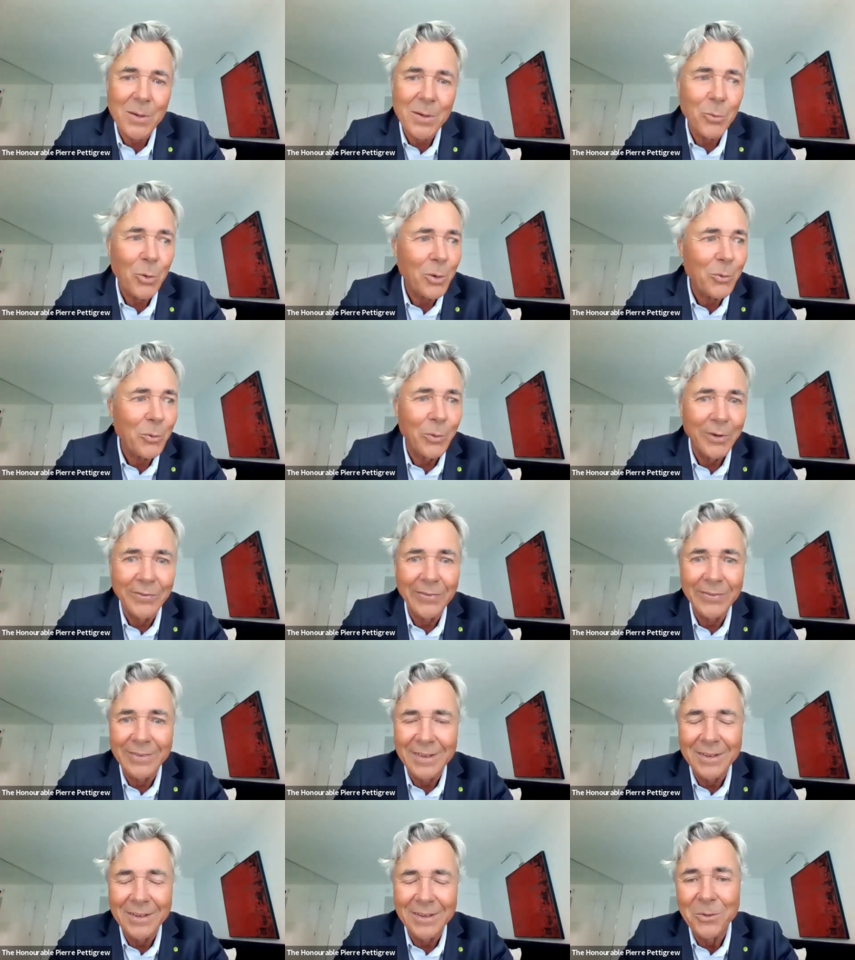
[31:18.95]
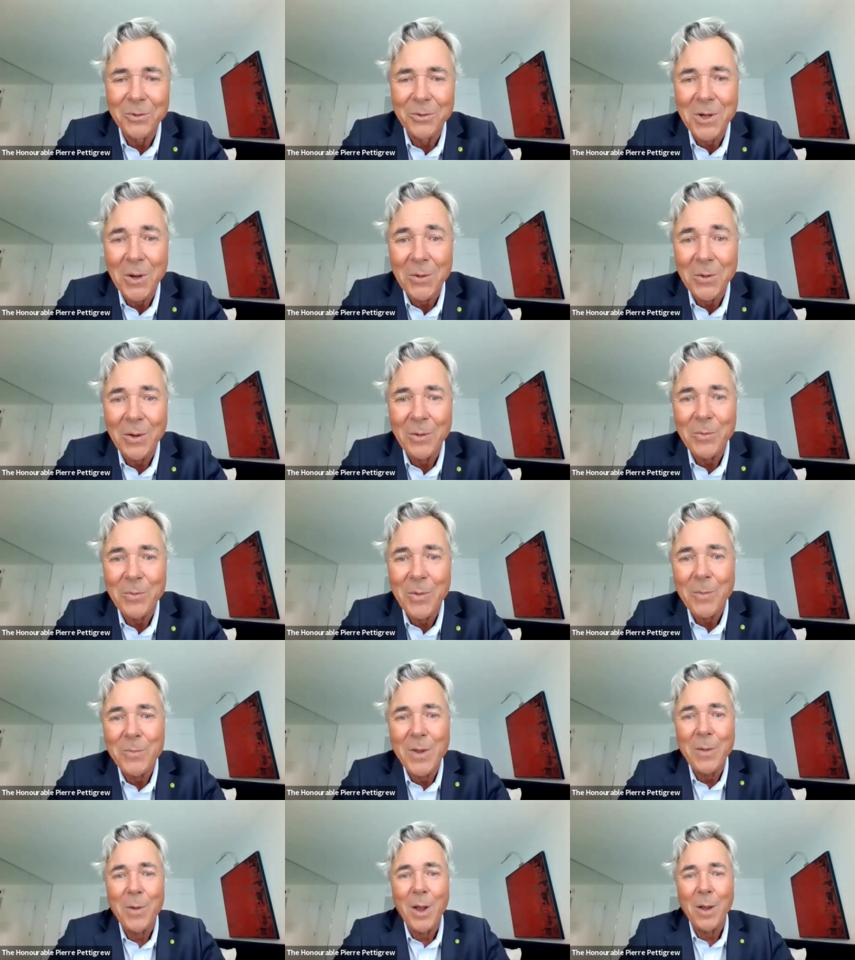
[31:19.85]
Someone with you
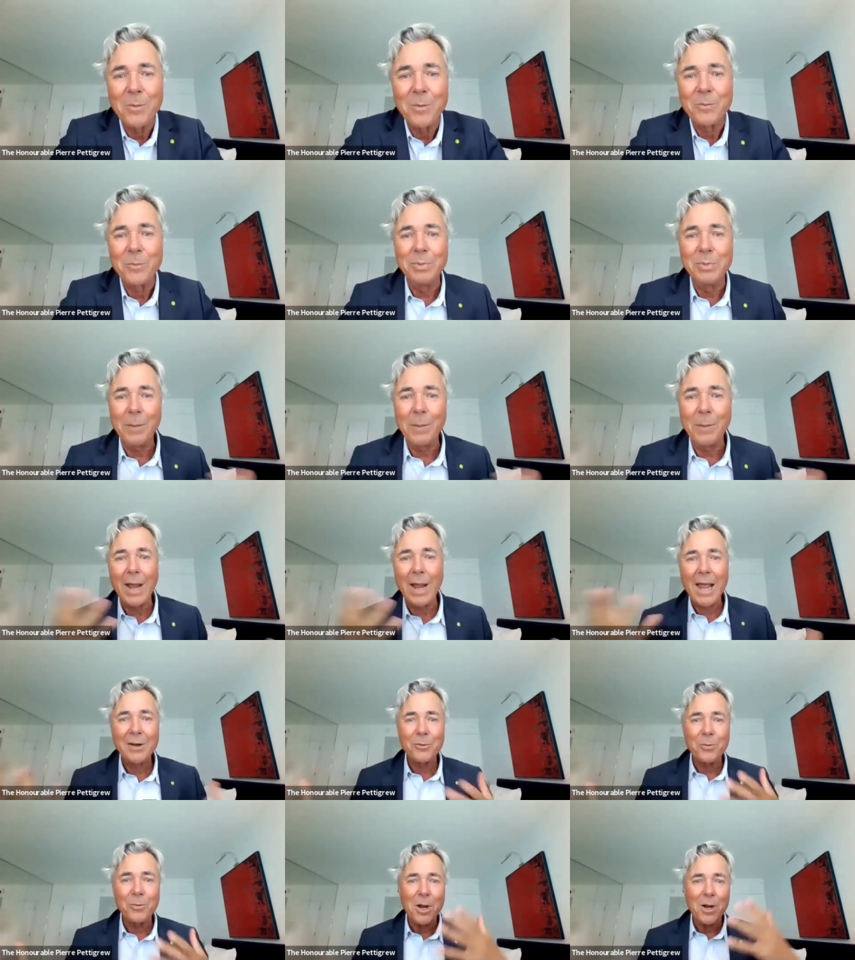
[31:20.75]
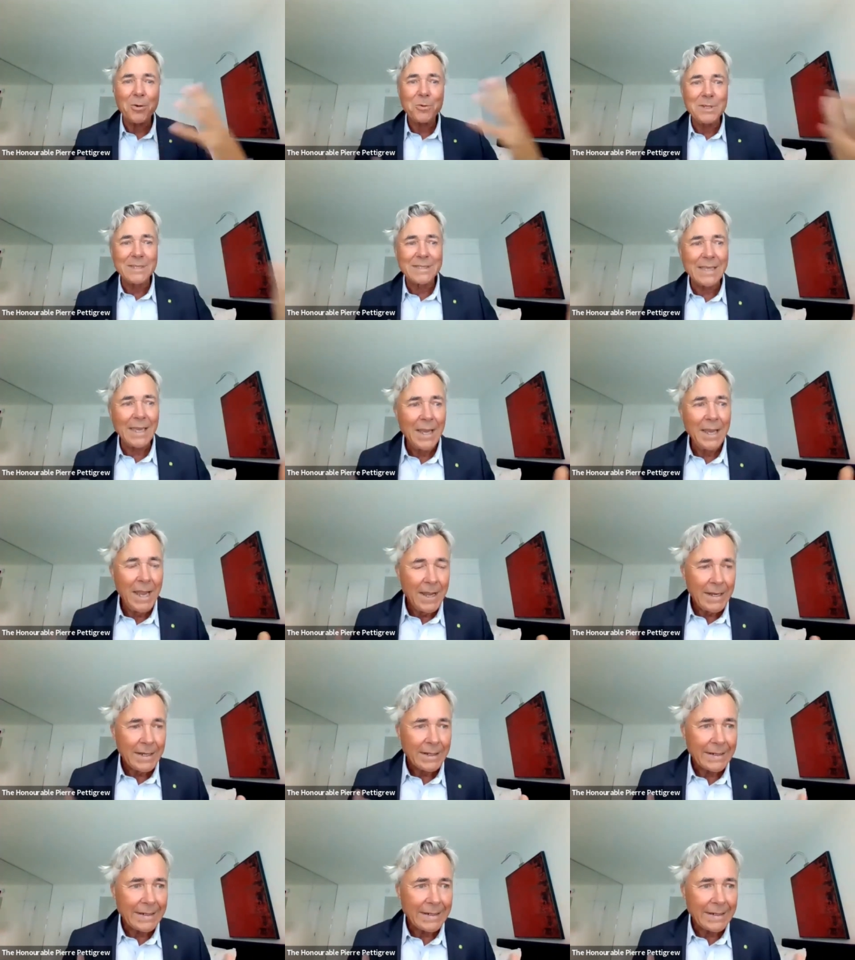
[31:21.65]
know background? He said,